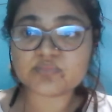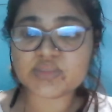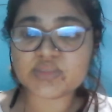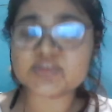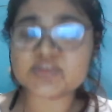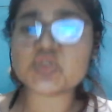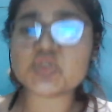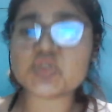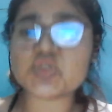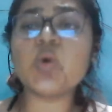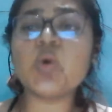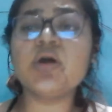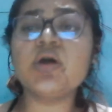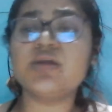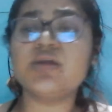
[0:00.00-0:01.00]
So
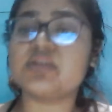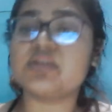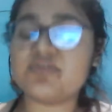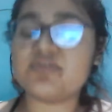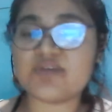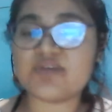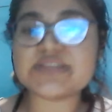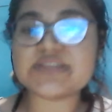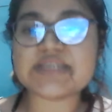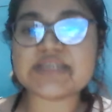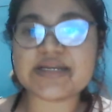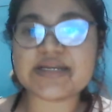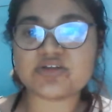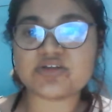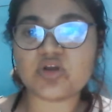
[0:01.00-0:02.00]
the first
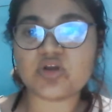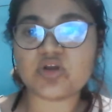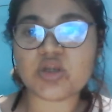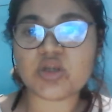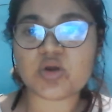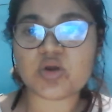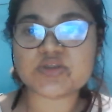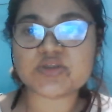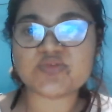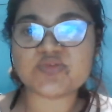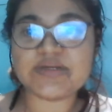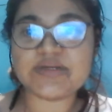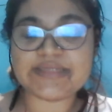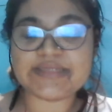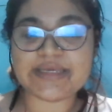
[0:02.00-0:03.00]
electron loss will
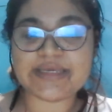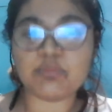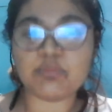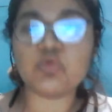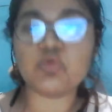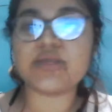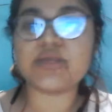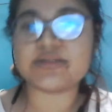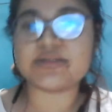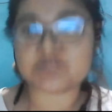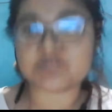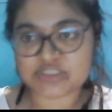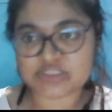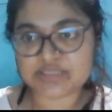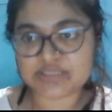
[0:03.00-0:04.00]
take more
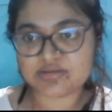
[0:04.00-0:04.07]
energy,